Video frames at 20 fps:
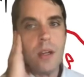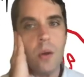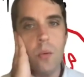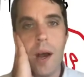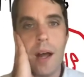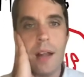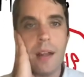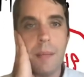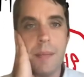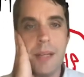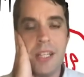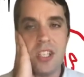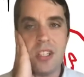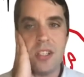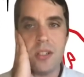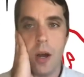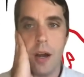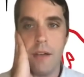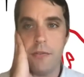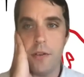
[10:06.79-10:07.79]
Well, let me
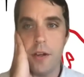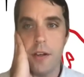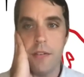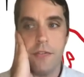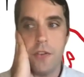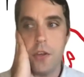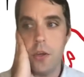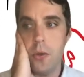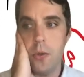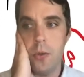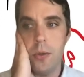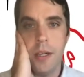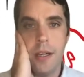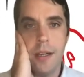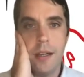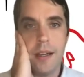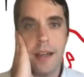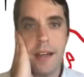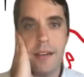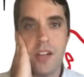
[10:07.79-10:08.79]
just offer a few
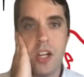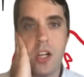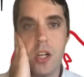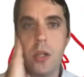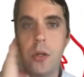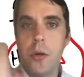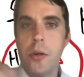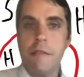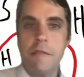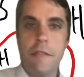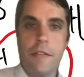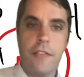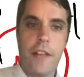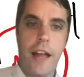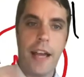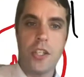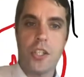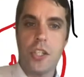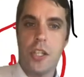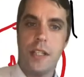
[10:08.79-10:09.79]
kind of concluding
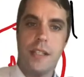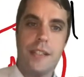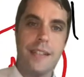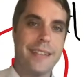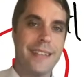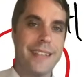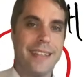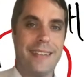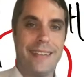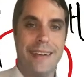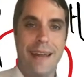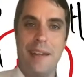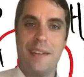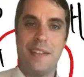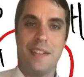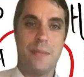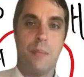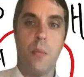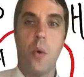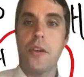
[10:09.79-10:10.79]
reflections and
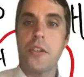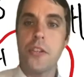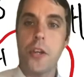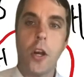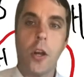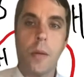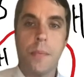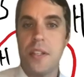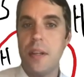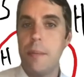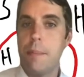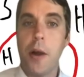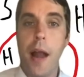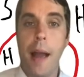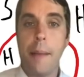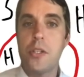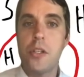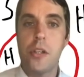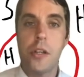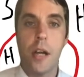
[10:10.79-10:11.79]
some more terms that
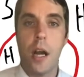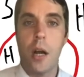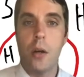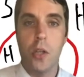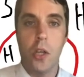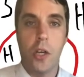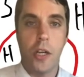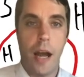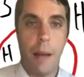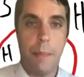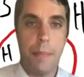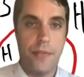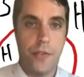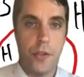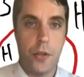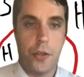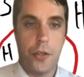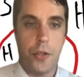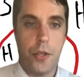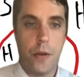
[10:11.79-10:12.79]
perhaps you could go look up if
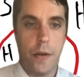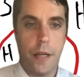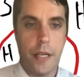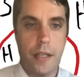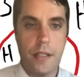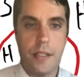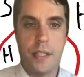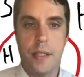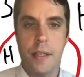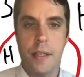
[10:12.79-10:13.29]
you're curious.